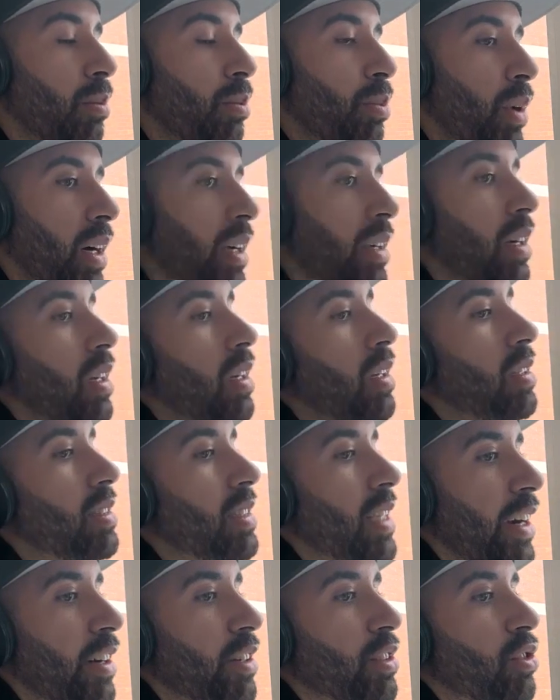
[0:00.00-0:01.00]
But
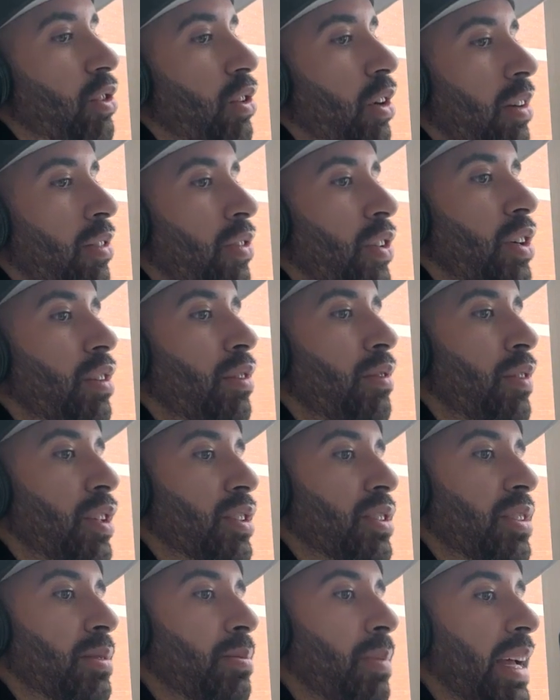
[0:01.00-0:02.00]
Terrence Crawford
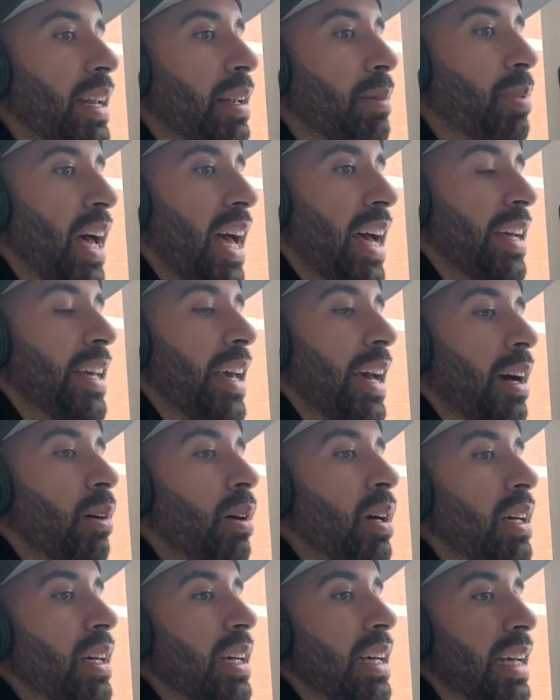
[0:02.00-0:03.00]
versus Manny Pacquiao
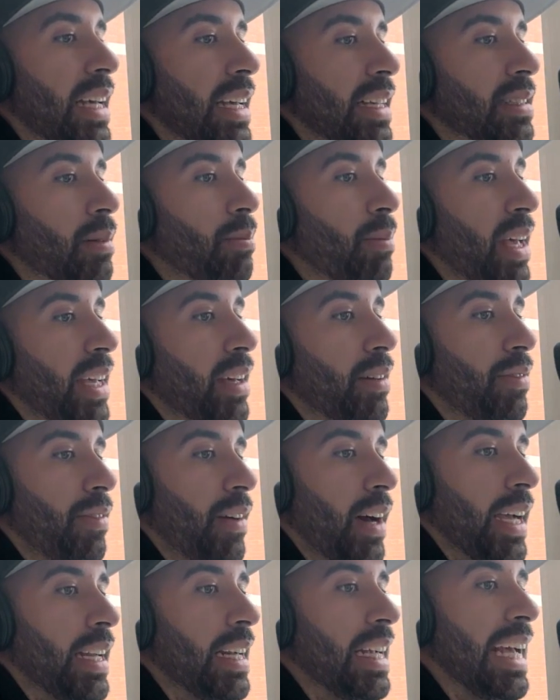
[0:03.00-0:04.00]
is a mega
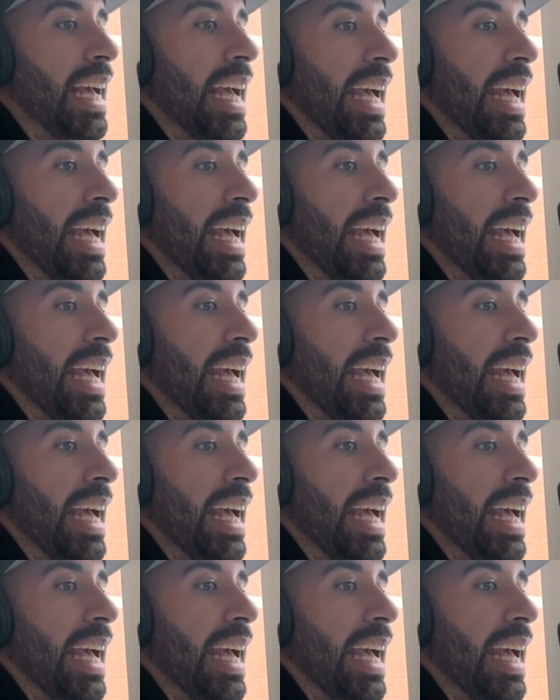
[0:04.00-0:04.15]
fight,